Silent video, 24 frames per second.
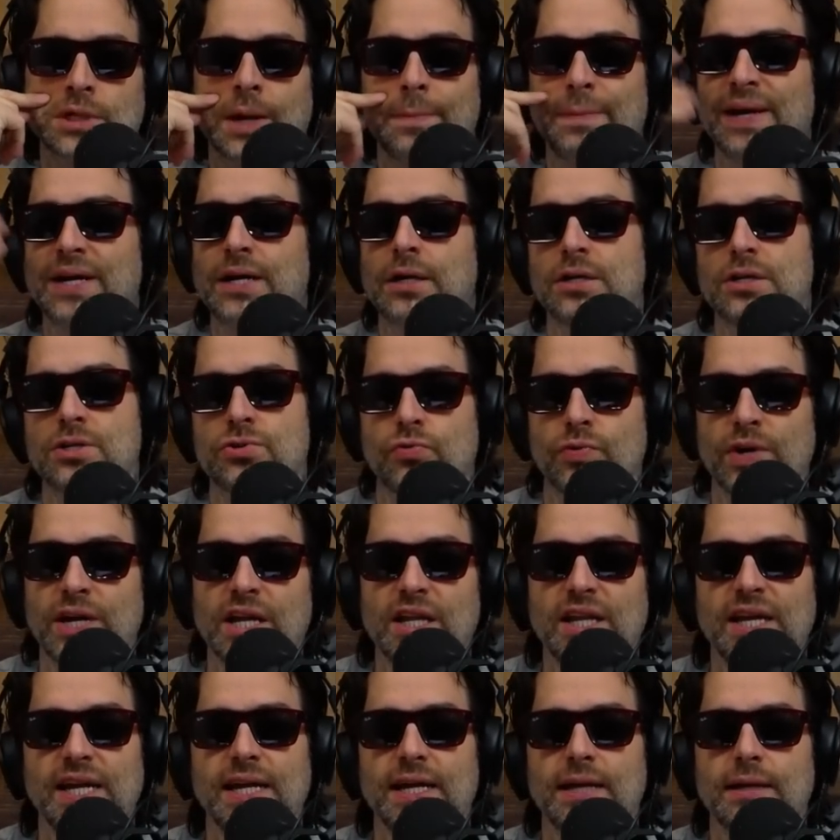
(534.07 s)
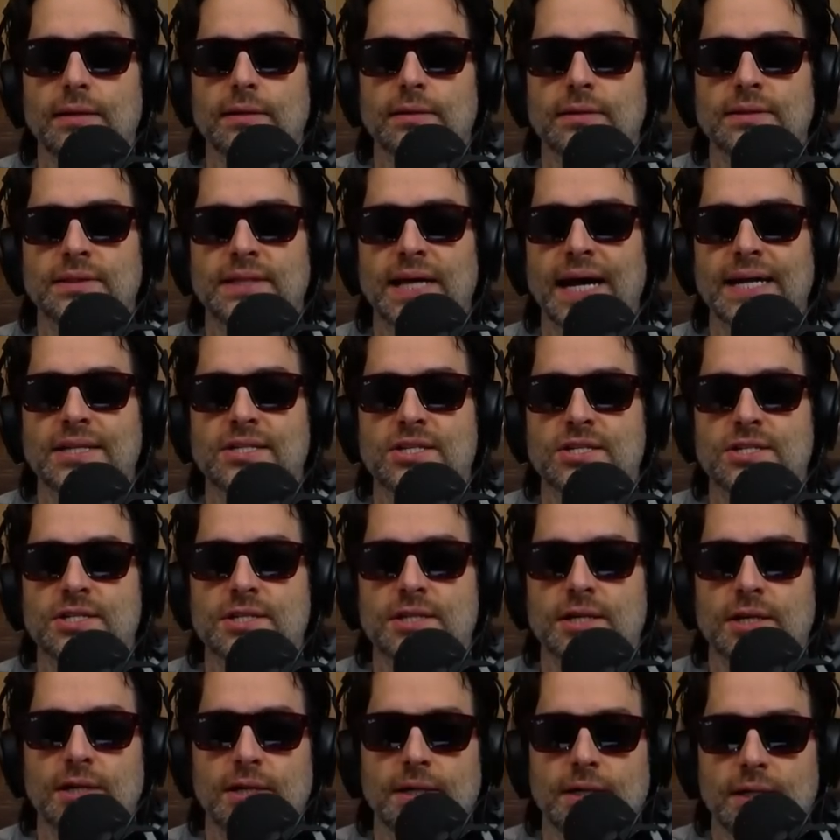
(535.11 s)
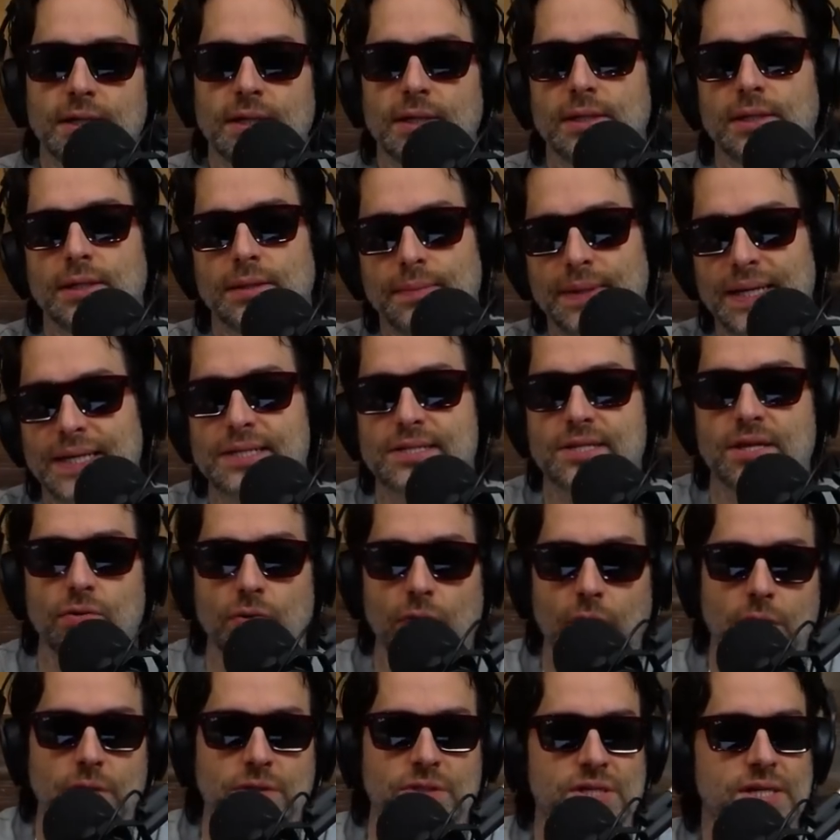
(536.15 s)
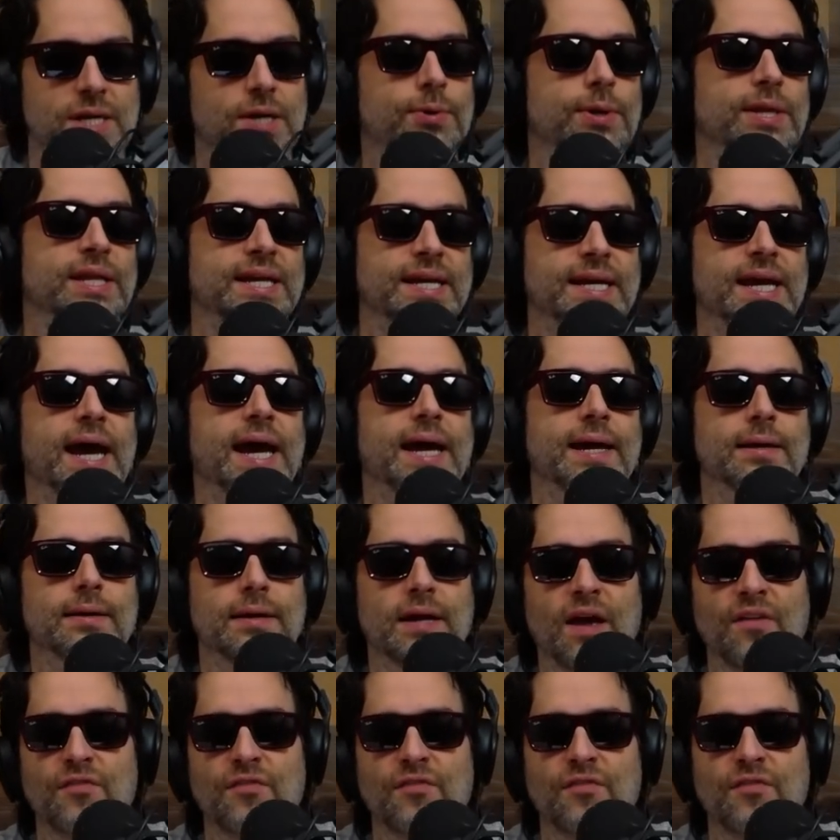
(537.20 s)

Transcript: because really that's means they're all secretly gay.